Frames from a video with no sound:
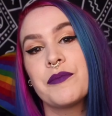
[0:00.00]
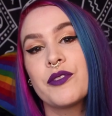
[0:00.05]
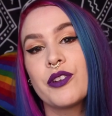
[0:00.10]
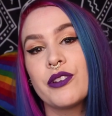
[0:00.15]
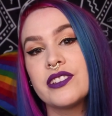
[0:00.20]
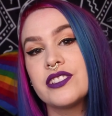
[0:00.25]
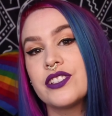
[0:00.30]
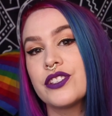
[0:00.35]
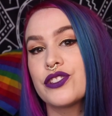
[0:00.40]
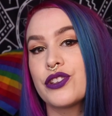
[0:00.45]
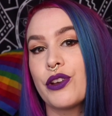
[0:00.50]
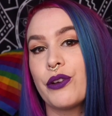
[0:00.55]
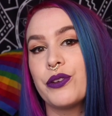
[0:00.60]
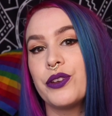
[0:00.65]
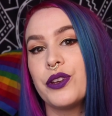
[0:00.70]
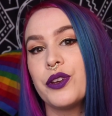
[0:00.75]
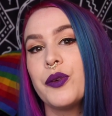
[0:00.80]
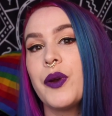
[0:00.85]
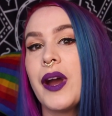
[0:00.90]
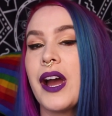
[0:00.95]
going to show
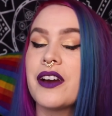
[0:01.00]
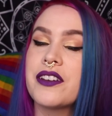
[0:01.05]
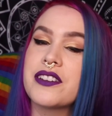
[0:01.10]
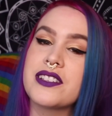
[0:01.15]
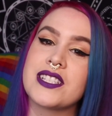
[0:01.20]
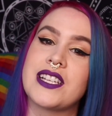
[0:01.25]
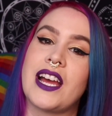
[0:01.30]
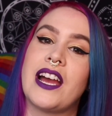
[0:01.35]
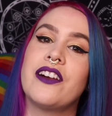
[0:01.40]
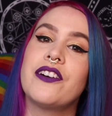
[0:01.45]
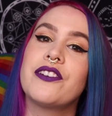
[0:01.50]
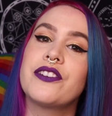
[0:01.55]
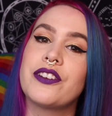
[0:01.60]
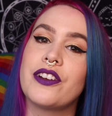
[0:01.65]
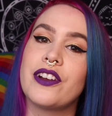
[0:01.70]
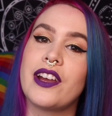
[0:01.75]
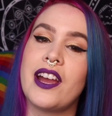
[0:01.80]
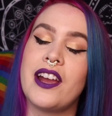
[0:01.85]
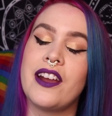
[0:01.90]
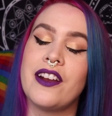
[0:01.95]
you how to style your
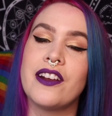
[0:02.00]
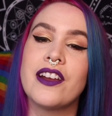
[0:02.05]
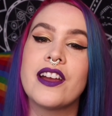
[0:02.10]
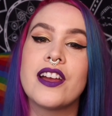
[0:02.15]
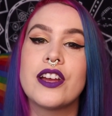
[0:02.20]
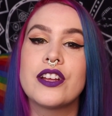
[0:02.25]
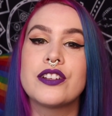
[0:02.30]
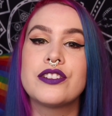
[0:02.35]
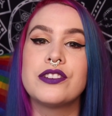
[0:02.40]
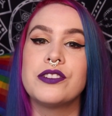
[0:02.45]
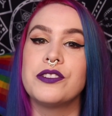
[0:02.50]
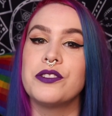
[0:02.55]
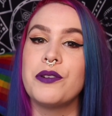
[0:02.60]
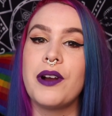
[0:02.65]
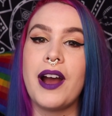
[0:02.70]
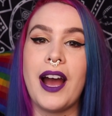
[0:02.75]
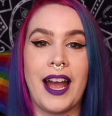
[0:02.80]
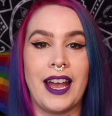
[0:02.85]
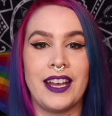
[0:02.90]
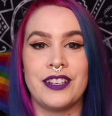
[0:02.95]
hair to
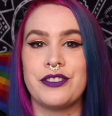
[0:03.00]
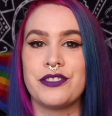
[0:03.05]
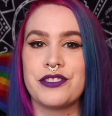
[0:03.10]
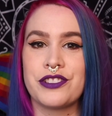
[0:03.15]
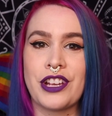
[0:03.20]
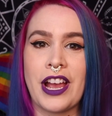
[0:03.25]
hide your